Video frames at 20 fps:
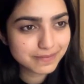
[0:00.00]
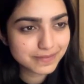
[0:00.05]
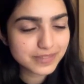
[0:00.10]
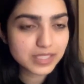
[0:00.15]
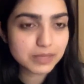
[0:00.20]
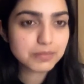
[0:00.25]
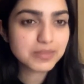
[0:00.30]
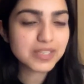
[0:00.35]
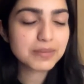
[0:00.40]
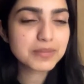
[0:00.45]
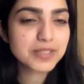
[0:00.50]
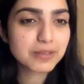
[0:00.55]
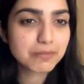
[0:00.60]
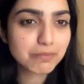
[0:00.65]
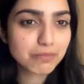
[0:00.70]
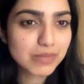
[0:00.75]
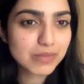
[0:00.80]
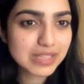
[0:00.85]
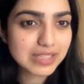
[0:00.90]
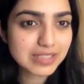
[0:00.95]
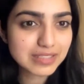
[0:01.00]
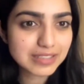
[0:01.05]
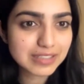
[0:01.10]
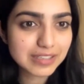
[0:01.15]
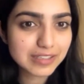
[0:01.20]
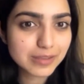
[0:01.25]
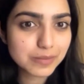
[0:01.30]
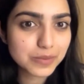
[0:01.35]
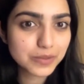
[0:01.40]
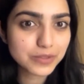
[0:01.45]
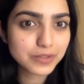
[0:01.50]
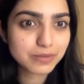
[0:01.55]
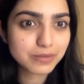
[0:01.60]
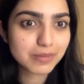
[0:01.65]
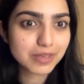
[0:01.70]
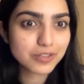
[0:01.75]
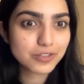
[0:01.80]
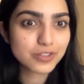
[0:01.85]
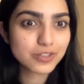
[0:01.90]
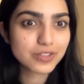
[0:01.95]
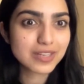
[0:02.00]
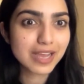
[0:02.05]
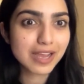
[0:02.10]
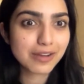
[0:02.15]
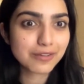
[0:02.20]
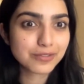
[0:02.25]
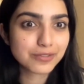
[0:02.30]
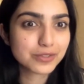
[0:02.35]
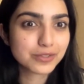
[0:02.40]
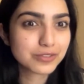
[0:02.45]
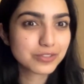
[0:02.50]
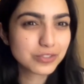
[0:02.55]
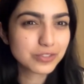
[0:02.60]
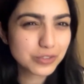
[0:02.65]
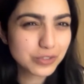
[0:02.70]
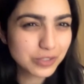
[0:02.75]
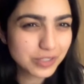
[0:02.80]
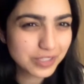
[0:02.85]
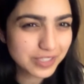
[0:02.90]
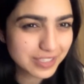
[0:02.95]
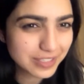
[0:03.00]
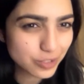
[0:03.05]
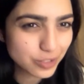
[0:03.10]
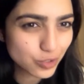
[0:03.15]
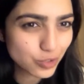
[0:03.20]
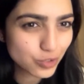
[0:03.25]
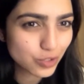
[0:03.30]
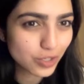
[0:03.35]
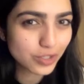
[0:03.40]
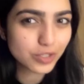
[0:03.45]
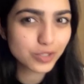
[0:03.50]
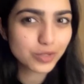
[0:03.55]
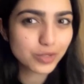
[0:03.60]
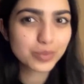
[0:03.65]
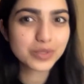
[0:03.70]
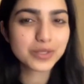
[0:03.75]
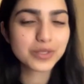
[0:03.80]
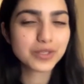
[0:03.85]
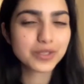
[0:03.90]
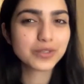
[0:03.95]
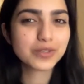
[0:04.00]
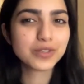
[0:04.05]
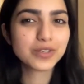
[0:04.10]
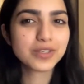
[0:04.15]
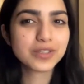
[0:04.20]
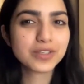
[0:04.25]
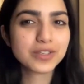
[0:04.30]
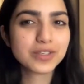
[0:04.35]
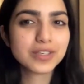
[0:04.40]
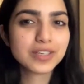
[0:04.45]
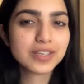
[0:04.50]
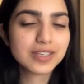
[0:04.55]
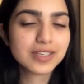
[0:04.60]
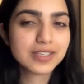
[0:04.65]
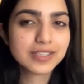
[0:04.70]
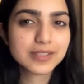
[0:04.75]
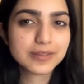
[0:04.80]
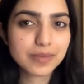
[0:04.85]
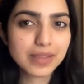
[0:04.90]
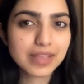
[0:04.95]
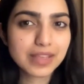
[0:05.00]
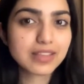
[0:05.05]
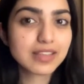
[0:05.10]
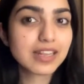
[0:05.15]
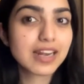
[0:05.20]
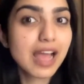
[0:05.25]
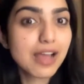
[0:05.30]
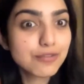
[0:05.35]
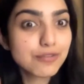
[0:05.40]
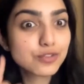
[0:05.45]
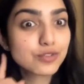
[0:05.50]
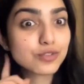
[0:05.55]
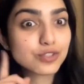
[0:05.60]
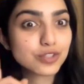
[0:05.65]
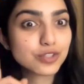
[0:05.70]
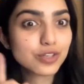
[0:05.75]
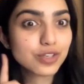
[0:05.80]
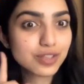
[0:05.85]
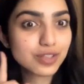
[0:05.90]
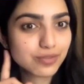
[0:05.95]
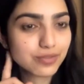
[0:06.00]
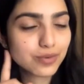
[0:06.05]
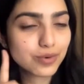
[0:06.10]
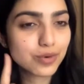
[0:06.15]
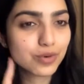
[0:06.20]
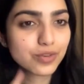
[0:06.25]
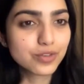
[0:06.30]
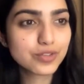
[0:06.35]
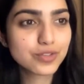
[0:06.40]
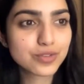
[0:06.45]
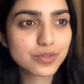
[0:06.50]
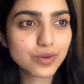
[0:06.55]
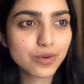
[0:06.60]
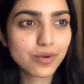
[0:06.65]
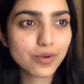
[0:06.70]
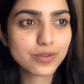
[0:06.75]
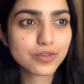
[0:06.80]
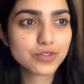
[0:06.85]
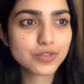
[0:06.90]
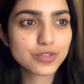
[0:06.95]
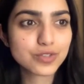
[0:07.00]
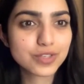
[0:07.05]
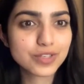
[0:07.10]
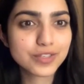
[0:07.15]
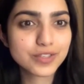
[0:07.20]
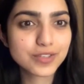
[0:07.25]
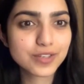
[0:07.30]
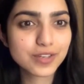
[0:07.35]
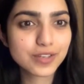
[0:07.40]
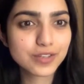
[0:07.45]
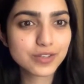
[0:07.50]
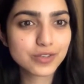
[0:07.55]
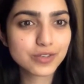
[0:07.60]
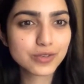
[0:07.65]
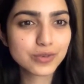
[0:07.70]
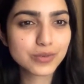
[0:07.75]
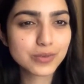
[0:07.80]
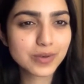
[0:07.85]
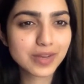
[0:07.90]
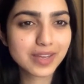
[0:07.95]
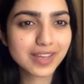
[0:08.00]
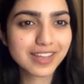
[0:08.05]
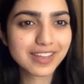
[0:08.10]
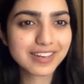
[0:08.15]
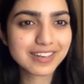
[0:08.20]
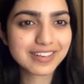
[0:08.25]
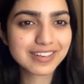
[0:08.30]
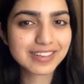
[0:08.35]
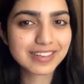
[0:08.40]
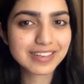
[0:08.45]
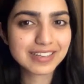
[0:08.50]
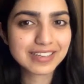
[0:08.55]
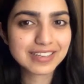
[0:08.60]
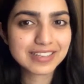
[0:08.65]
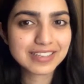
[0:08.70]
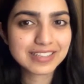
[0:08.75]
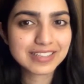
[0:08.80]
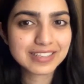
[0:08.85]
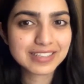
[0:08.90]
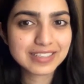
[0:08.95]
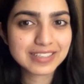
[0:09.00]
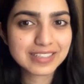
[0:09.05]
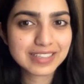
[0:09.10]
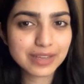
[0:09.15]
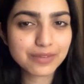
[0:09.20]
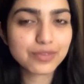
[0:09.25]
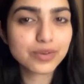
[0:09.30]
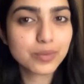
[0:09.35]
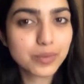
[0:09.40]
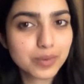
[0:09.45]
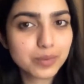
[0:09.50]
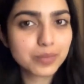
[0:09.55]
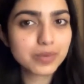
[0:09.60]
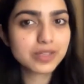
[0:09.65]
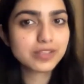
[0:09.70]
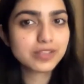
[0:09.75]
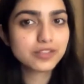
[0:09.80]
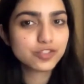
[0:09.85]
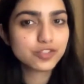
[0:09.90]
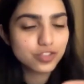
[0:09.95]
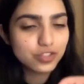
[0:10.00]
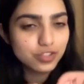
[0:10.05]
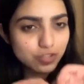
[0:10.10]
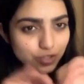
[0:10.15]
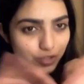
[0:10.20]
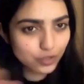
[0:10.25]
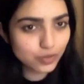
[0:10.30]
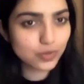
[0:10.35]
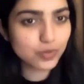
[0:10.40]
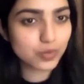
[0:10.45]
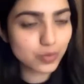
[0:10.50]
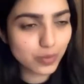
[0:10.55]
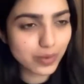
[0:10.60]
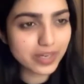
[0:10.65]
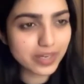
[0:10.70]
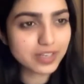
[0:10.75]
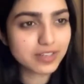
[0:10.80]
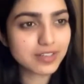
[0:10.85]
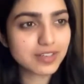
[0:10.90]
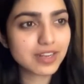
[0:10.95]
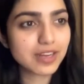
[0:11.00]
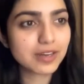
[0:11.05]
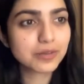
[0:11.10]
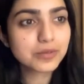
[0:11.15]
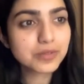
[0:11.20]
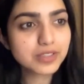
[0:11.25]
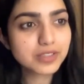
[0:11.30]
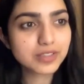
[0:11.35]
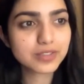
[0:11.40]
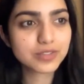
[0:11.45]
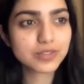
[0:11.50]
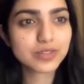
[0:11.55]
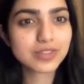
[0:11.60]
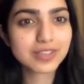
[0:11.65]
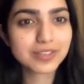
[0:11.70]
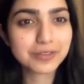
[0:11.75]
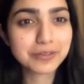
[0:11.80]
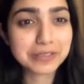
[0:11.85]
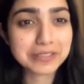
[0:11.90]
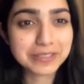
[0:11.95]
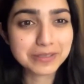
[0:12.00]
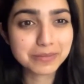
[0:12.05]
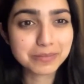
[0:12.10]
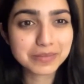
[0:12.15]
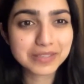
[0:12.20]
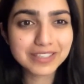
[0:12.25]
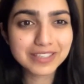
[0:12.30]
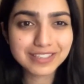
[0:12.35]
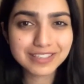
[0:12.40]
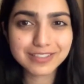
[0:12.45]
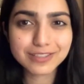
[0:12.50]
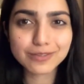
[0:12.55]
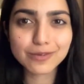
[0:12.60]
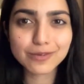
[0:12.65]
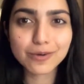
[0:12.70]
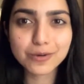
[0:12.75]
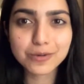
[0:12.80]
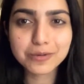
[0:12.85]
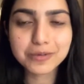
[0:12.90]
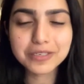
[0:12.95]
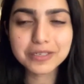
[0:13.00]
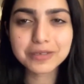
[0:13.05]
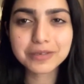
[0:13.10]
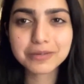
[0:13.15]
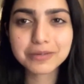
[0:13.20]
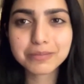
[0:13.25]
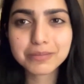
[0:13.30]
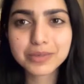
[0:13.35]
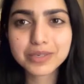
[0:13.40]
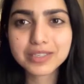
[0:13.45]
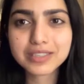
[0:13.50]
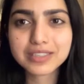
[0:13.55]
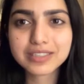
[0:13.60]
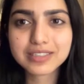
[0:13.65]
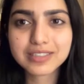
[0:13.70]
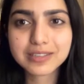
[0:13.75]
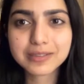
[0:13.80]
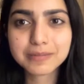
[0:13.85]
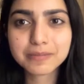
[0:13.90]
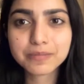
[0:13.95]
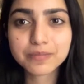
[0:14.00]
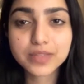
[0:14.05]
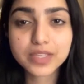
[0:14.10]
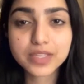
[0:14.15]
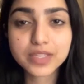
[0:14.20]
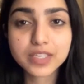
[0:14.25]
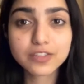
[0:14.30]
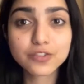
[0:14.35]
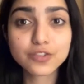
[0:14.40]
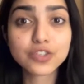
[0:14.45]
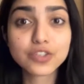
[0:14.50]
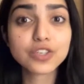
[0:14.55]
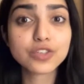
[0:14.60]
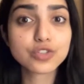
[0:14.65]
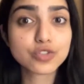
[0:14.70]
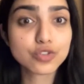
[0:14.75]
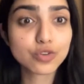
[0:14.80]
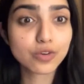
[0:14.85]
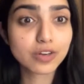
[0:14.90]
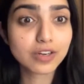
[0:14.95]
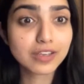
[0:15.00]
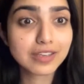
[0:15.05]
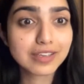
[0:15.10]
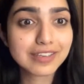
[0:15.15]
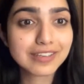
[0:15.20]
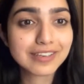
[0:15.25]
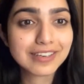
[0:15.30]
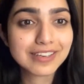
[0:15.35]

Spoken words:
Sometimes it means the other person might just have to really struggle with hearing. Like they'll have to really focus on just listening to you, and everyone will just quieten down so that you can speak. It's awkward, but it's reassuring,